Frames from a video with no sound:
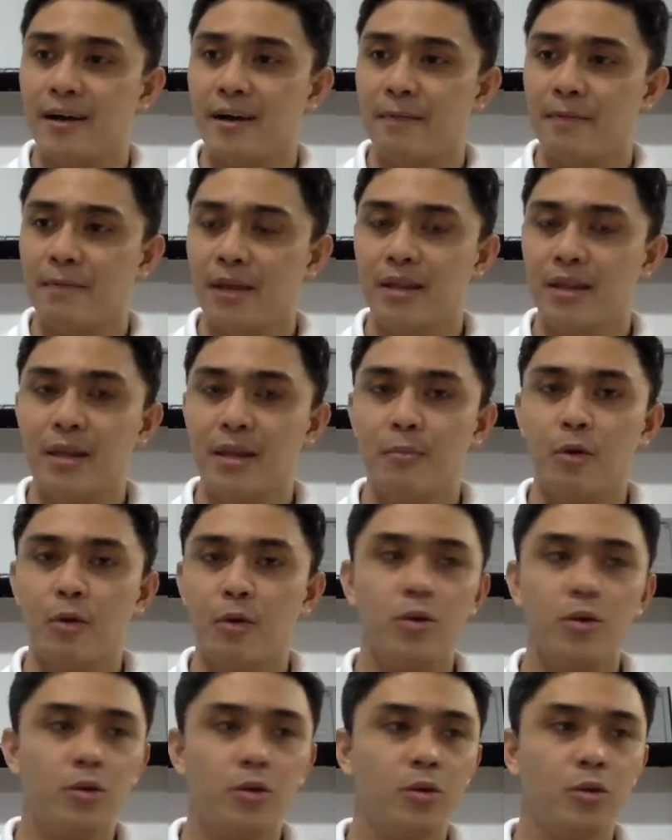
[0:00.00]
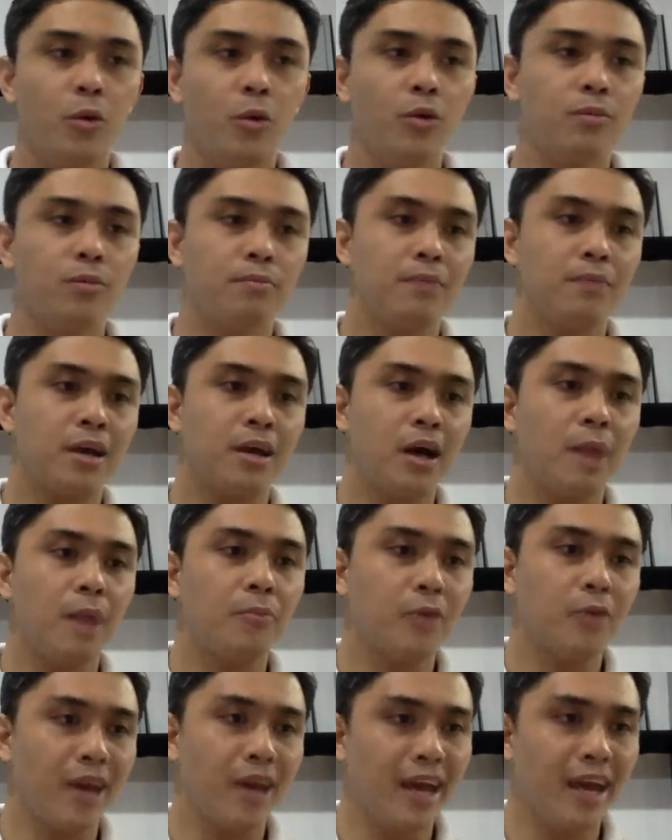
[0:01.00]
and the more you don't become
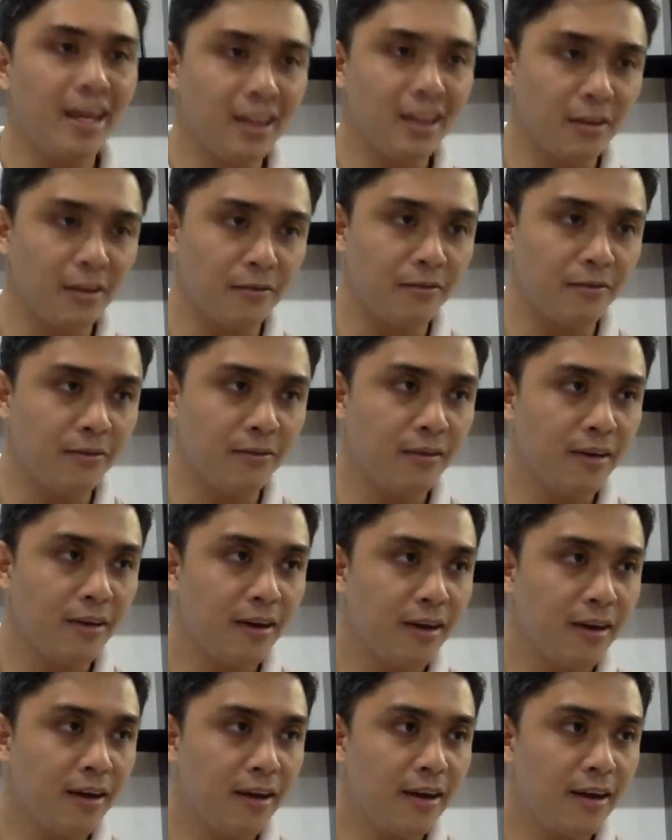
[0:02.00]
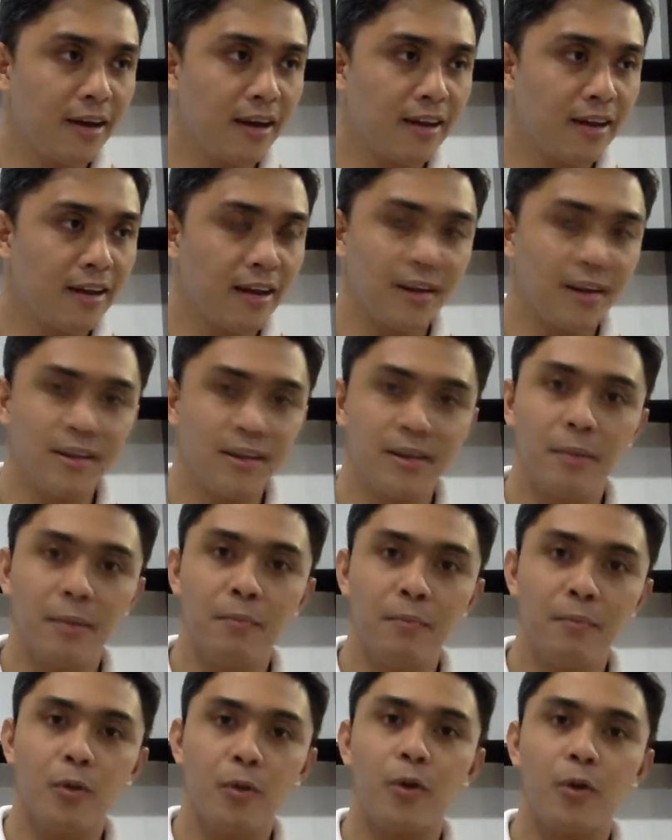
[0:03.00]
creative, and the
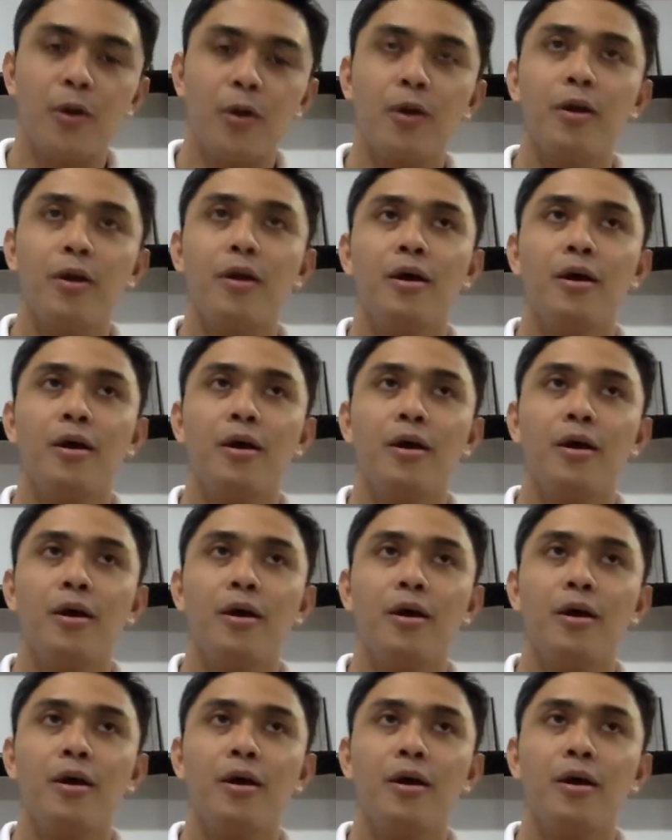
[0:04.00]
more